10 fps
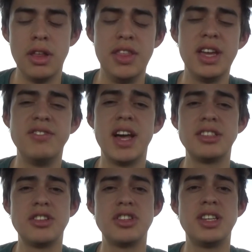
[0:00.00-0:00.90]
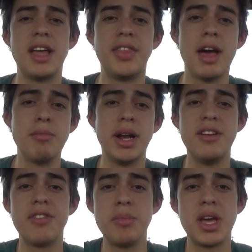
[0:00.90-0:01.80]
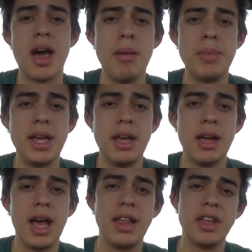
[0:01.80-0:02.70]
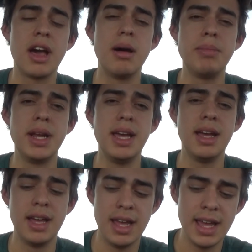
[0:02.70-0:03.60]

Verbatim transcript: the investors get that money from the company, and the company